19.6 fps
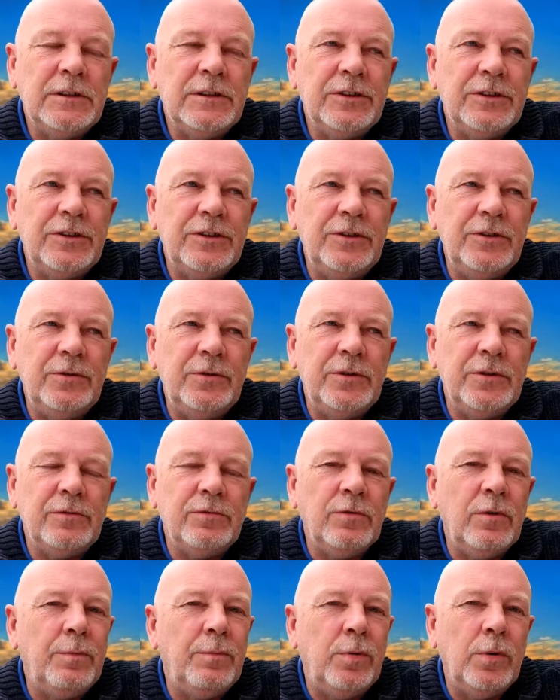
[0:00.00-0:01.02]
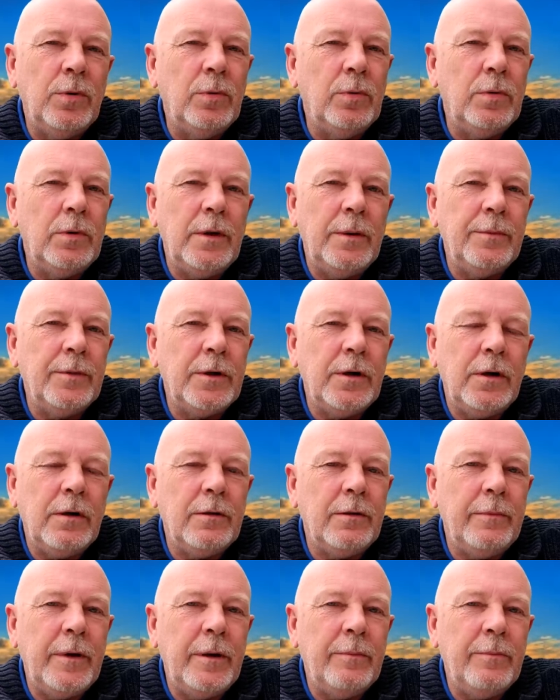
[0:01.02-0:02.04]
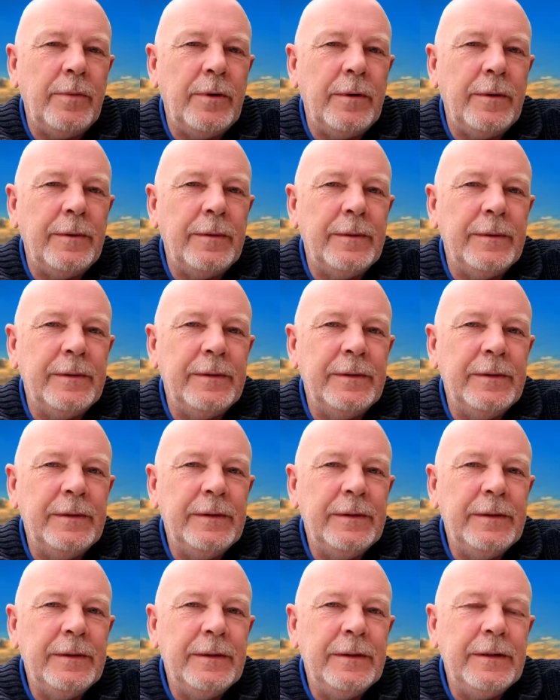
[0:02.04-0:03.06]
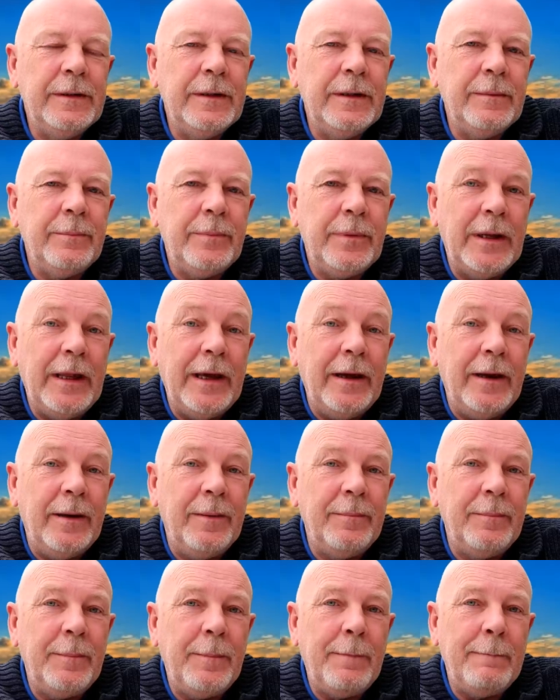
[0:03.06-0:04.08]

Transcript: snooker or pool, I can't remember, player.